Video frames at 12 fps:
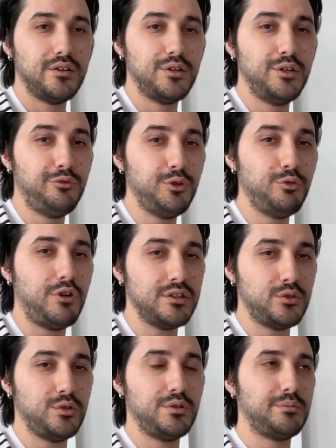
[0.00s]
If you want
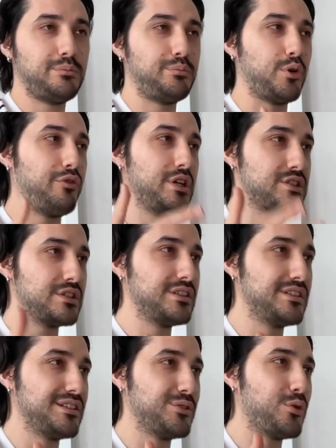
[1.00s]
to
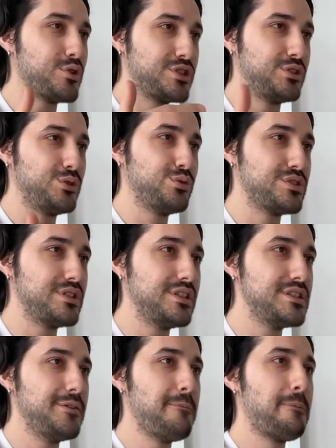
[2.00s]
professional Notion
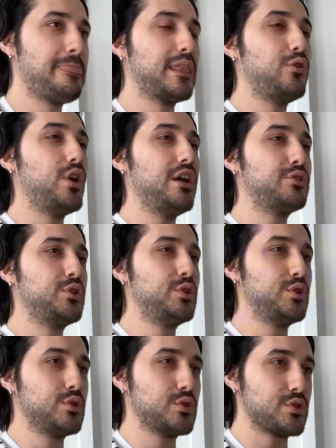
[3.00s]
users, you have to
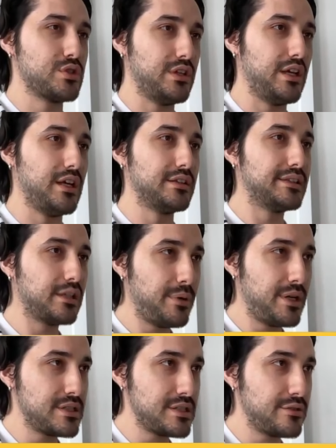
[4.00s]
use
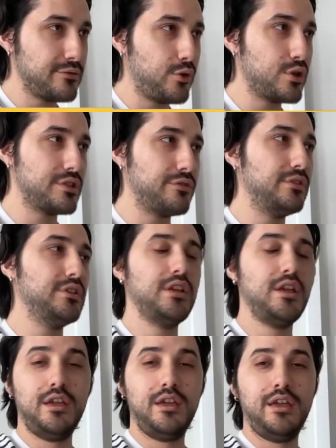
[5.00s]
databases first of all,
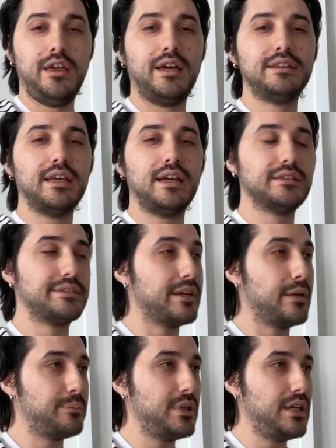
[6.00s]
and then
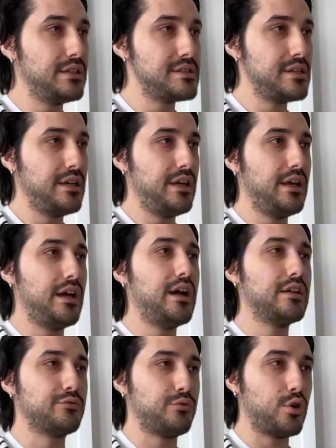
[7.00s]
templates
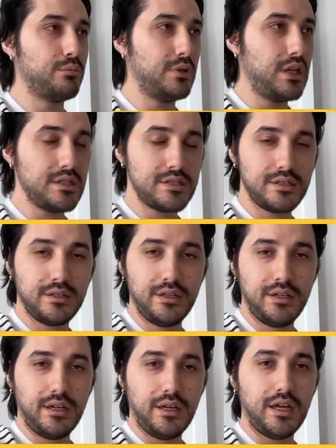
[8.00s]
and formulas
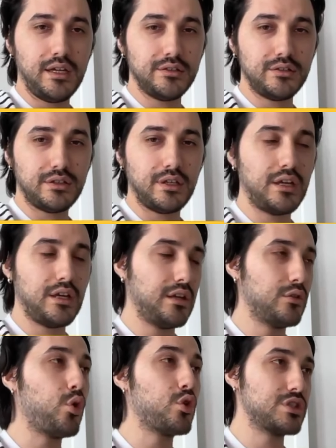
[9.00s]
and
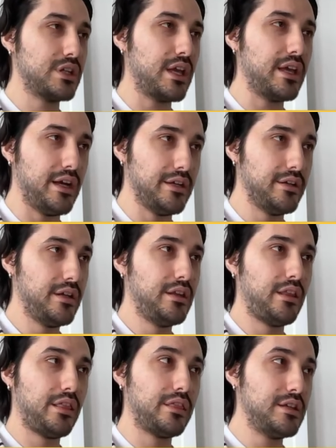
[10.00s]
Notion AI.
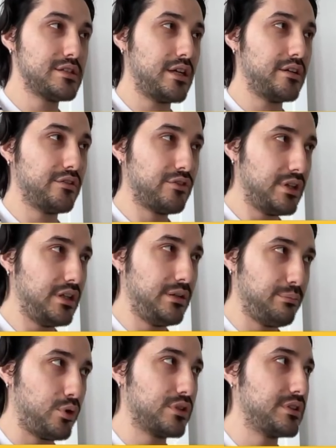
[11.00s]
These are really
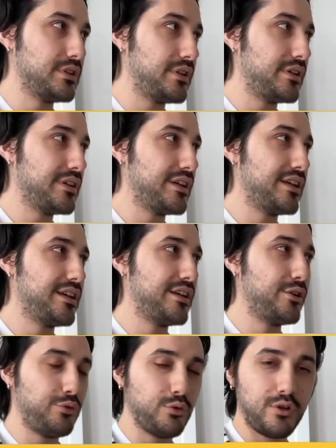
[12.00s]
important
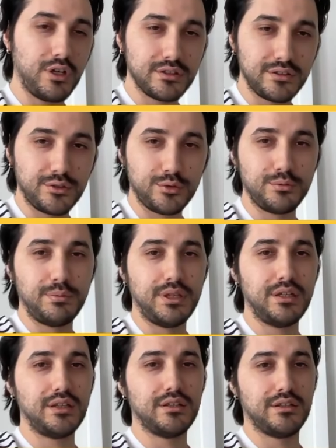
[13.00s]
if you want to be
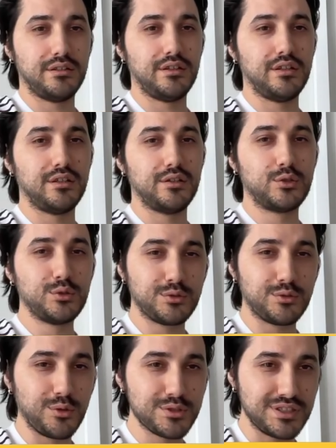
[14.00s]
a
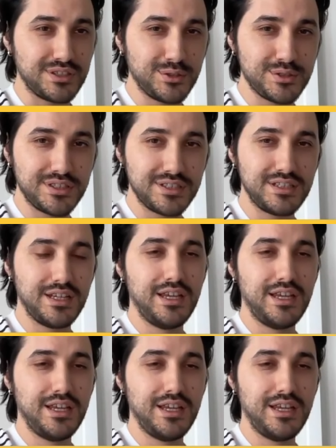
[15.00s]
good Notion users.